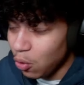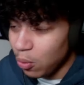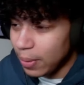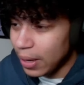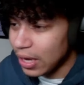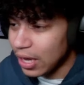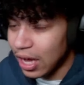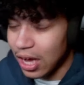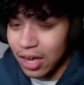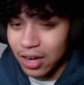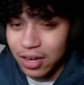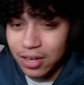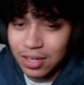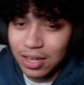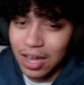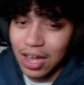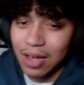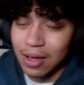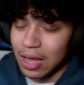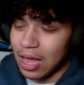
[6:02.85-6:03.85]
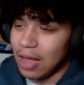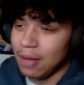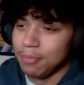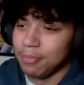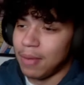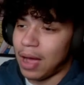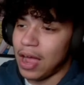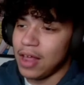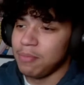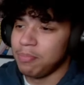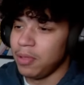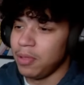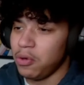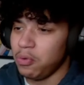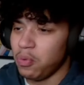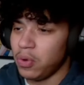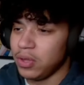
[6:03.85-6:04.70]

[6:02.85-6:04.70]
Oh my god, I'm mind blown.